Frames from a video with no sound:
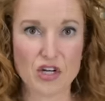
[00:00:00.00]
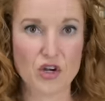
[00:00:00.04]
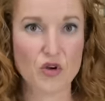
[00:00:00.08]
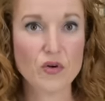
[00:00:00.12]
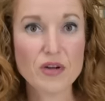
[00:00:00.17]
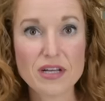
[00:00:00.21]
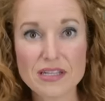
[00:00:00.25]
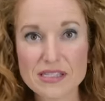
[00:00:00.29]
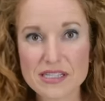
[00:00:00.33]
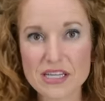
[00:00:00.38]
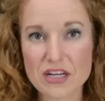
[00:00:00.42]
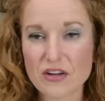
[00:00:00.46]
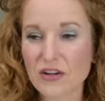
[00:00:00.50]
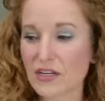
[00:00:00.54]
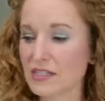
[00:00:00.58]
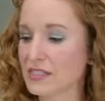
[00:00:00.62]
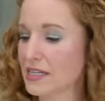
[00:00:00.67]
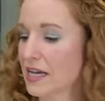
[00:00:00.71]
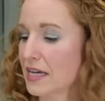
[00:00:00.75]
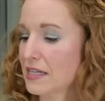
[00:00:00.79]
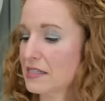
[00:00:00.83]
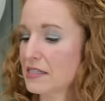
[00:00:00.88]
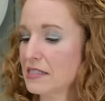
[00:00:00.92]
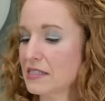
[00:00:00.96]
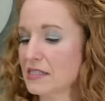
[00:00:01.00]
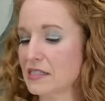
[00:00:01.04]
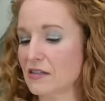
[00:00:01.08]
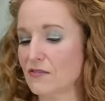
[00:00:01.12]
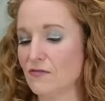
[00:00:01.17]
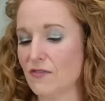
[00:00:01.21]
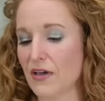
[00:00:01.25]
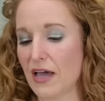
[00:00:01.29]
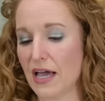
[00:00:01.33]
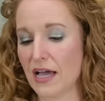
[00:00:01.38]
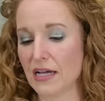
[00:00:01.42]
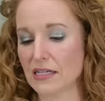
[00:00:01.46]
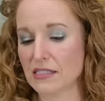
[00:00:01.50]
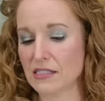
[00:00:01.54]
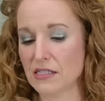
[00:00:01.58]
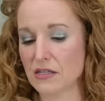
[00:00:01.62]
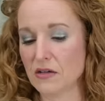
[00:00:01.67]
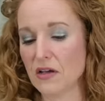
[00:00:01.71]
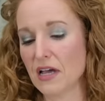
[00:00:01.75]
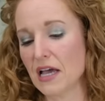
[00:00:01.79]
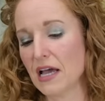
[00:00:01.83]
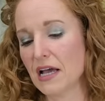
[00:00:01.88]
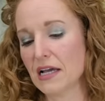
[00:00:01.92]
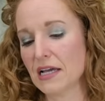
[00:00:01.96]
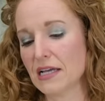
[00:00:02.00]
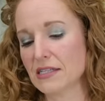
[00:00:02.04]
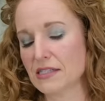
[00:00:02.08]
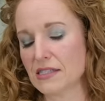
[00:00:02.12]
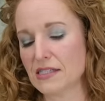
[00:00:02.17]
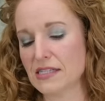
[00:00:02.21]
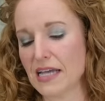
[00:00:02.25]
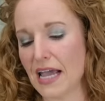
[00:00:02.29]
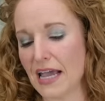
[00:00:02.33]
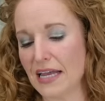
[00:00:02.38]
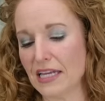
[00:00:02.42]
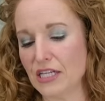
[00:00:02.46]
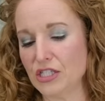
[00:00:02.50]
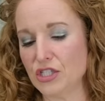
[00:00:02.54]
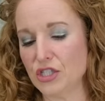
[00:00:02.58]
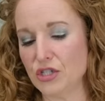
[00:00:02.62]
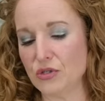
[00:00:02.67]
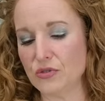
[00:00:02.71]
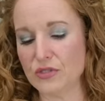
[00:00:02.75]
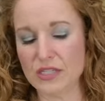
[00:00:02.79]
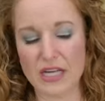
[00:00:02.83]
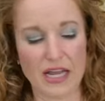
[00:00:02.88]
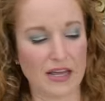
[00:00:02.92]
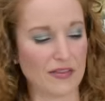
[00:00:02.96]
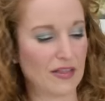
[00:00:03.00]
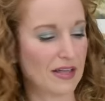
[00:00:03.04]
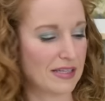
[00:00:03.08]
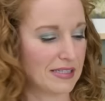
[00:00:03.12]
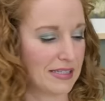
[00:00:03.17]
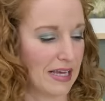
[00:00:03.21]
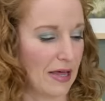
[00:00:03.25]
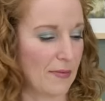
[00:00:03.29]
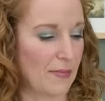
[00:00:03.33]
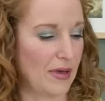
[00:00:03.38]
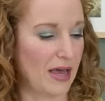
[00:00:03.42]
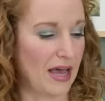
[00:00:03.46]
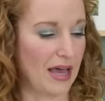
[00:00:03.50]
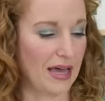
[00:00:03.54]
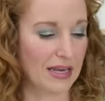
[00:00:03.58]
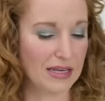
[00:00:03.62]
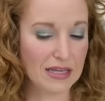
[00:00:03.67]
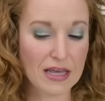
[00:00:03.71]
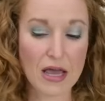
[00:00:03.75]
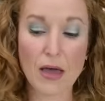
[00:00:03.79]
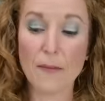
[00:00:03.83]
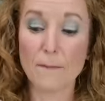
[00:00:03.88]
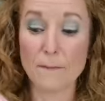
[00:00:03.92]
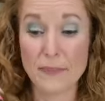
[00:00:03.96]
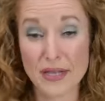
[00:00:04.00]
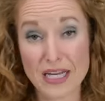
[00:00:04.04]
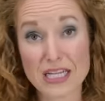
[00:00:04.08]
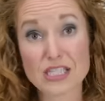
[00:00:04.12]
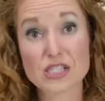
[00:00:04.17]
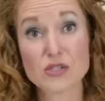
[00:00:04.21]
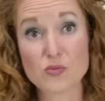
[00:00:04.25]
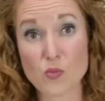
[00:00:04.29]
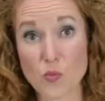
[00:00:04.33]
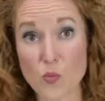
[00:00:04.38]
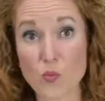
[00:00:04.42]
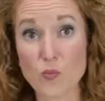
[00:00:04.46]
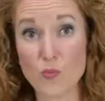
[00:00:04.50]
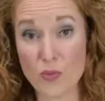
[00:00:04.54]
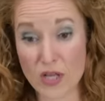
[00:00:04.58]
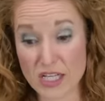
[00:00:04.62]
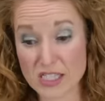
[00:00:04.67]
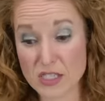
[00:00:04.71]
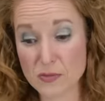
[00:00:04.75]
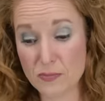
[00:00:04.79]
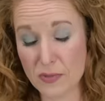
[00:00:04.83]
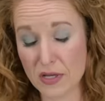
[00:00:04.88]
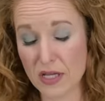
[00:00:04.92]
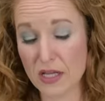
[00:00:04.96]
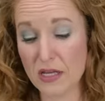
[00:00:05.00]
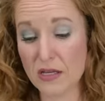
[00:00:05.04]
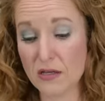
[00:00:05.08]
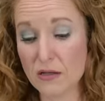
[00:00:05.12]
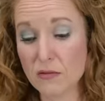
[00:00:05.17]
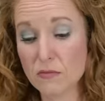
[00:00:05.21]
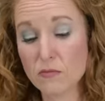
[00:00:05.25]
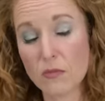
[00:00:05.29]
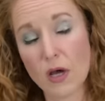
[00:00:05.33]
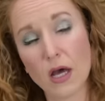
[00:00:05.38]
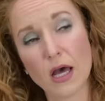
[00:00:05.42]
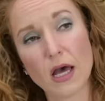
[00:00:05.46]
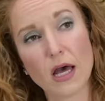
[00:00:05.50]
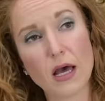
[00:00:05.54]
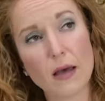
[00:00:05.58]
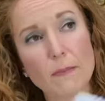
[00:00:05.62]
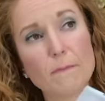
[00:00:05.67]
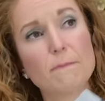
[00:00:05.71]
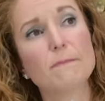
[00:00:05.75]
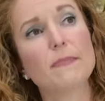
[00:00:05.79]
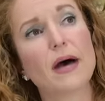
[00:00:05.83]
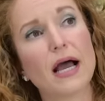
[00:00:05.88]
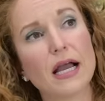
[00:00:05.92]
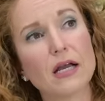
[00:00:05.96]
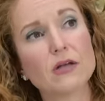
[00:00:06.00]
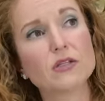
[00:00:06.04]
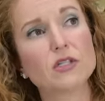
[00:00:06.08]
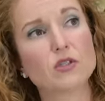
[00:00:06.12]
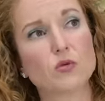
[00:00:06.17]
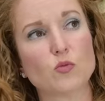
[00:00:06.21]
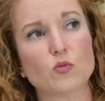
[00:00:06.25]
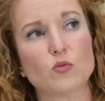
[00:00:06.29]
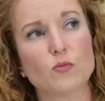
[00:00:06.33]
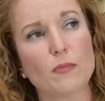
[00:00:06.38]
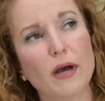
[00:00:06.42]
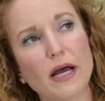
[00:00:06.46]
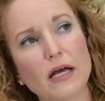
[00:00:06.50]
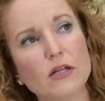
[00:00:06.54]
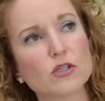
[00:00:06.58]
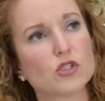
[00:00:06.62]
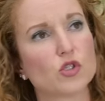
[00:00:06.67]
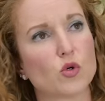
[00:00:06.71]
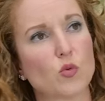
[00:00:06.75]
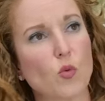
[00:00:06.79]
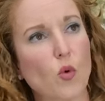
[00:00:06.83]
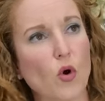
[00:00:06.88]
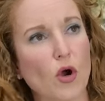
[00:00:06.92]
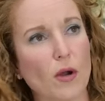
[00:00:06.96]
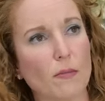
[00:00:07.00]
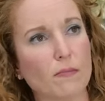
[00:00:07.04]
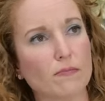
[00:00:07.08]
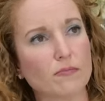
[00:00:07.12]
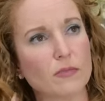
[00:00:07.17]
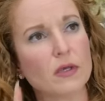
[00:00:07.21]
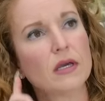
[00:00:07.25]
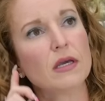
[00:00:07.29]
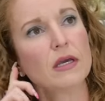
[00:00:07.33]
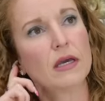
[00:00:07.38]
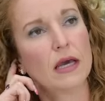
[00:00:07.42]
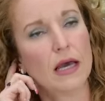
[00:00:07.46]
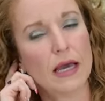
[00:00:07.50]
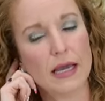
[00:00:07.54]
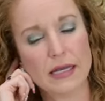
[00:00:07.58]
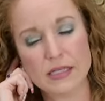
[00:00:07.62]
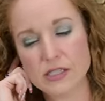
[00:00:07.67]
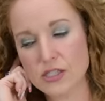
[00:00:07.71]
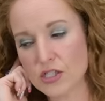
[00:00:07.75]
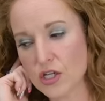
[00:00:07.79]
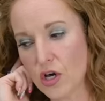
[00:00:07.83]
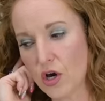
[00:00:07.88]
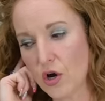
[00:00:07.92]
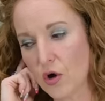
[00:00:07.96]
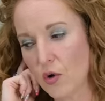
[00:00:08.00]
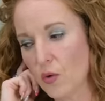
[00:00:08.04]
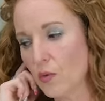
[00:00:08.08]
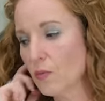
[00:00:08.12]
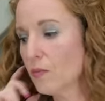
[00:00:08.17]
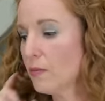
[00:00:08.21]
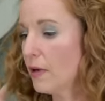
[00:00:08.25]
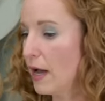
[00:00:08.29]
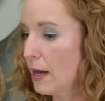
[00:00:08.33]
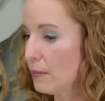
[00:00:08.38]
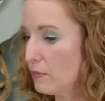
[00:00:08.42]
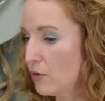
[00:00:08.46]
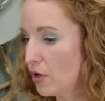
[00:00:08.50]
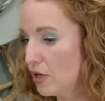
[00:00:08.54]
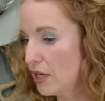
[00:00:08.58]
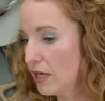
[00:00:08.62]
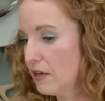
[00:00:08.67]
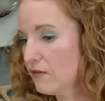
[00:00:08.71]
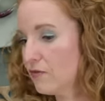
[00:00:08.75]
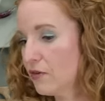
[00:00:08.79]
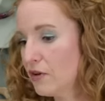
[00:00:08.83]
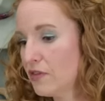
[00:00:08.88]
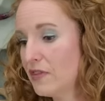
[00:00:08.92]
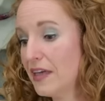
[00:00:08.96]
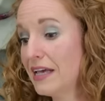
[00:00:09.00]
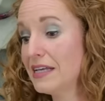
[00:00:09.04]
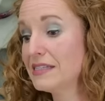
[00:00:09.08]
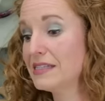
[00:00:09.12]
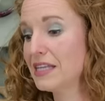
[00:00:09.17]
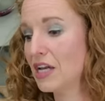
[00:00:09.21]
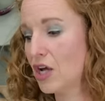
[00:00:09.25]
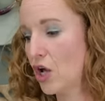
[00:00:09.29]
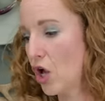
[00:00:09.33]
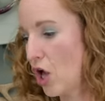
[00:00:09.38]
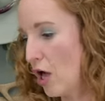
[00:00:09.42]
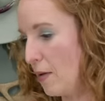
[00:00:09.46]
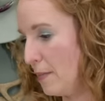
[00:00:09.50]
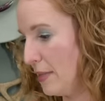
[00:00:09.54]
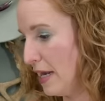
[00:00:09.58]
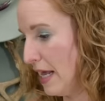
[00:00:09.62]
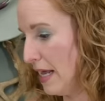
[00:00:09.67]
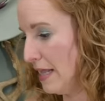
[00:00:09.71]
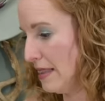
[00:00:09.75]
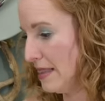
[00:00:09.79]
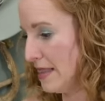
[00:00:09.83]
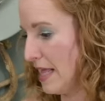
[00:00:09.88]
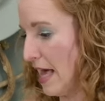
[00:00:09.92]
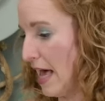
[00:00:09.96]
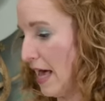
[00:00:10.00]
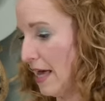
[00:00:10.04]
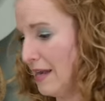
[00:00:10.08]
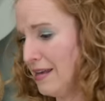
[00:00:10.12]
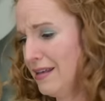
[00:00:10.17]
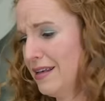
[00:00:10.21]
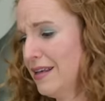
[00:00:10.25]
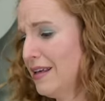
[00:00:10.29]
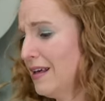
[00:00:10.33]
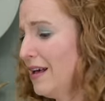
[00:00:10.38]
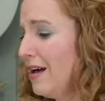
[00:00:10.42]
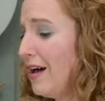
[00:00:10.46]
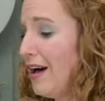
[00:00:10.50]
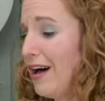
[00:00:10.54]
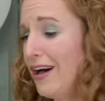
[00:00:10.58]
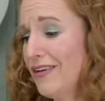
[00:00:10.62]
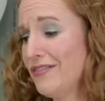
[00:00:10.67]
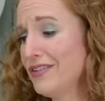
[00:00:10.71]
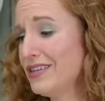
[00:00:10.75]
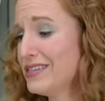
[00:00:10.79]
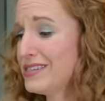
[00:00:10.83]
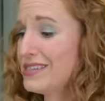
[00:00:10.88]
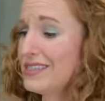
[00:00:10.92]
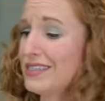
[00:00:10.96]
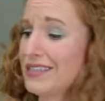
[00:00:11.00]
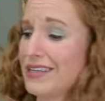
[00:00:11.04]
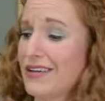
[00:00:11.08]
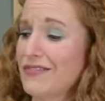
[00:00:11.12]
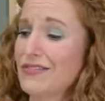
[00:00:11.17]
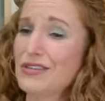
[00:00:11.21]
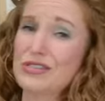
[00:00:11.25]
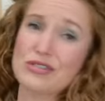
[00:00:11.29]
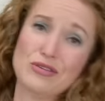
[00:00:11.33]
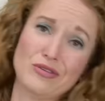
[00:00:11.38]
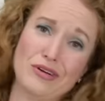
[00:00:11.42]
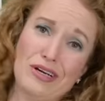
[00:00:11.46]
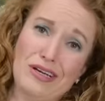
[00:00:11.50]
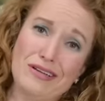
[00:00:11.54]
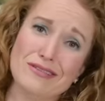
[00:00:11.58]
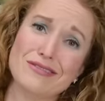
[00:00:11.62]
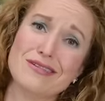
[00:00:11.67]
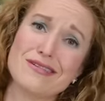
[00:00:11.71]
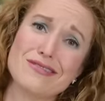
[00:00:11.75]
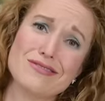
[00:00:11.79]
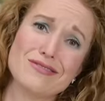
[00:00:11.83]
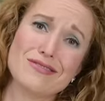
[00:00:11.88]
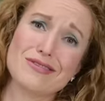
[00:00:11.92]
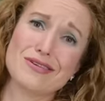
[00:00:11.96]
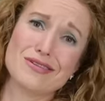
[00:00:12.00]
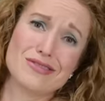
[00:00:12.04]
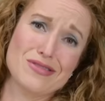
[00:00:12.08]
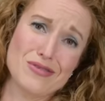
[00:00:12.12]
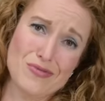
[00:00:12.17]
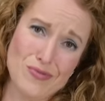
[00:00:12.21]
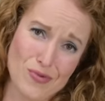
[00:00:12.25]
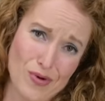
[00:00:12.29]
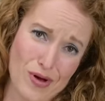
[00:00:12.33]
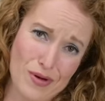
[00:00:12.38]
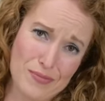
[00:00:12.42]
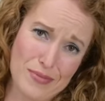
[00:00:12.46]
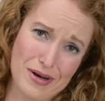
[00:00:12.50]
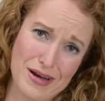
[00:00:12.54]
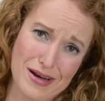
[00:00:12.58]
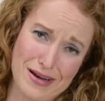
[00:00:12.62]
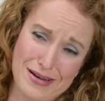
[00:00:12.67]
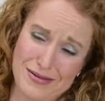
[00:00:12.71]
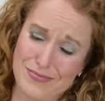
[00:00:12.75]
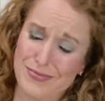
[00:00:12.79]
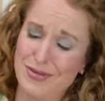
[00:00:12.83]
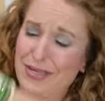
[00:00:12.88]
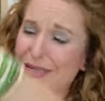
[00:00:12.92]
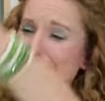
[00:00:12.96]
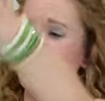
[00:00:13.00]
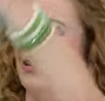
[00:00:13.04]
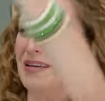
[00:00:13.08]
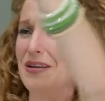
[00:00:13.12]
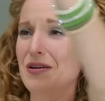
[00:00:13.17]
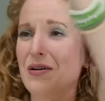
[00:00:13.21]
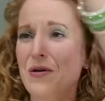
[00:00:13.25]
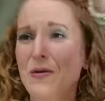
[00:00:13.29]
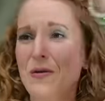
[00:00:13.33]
degrees here in Texas. In fact, I guess it's eighty-two today. That's not bad. But it's it's been uh, mild, mild to warm. And so I'm looking for things that accommodate that. Obviously, love this green. Look at the wall behind me.